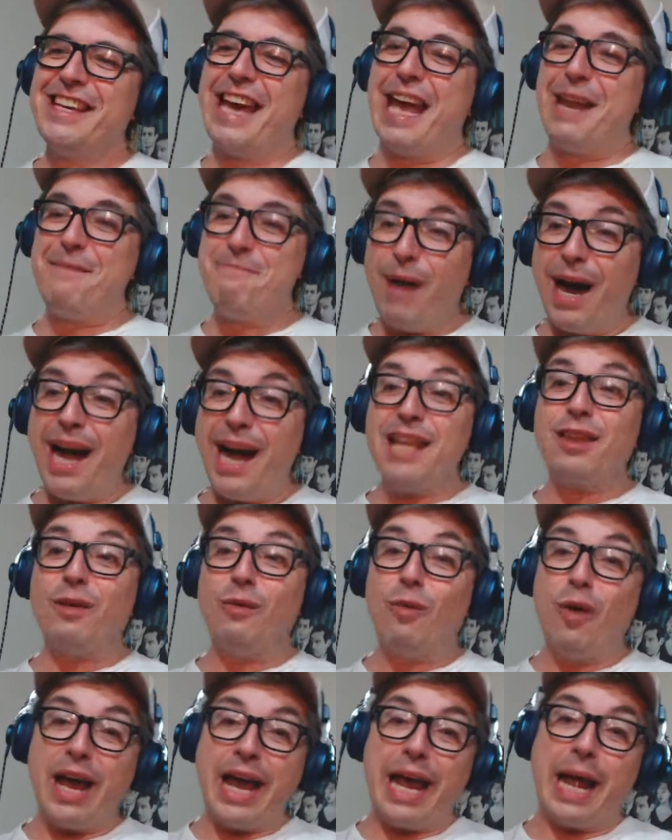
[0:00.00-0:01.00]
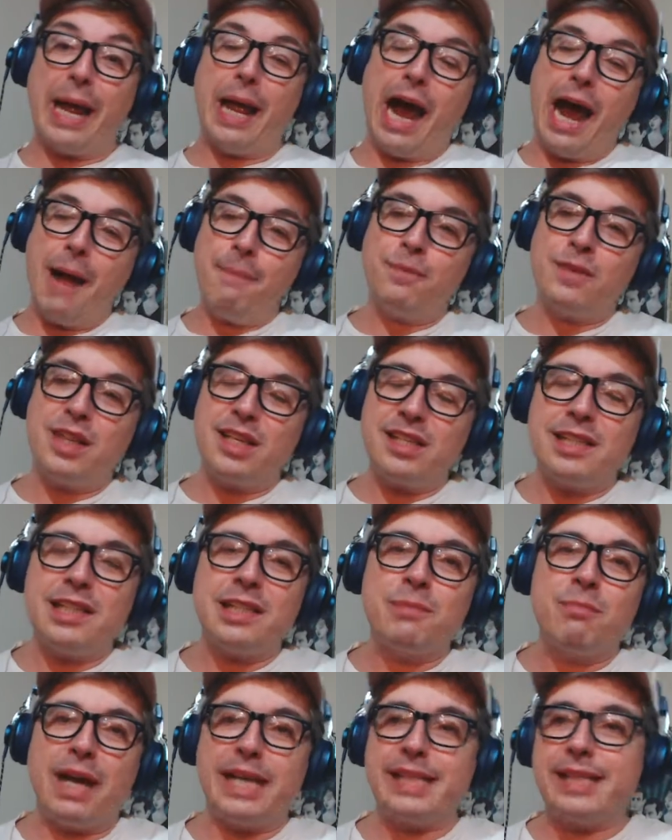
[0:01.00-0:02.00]
And by the way, this
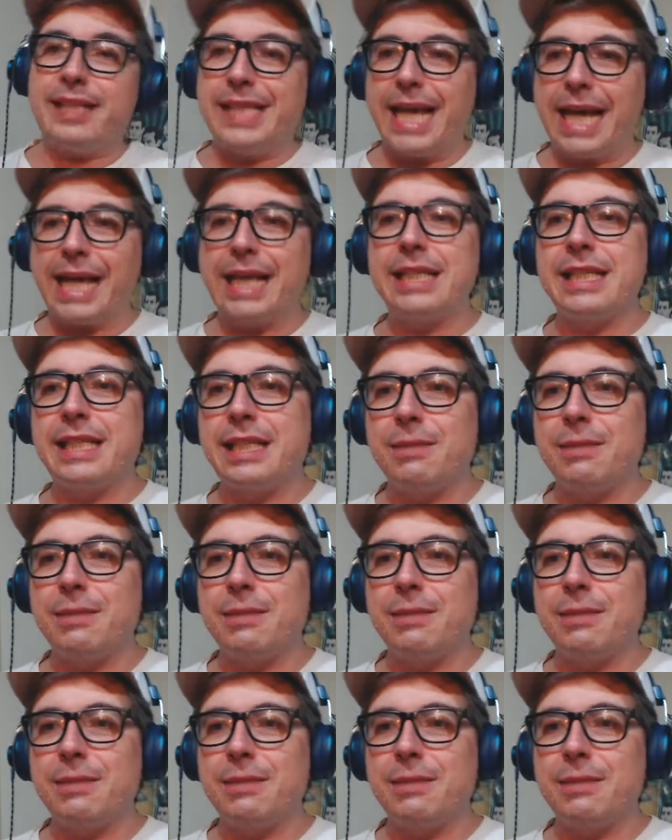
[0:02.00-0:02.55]
is my second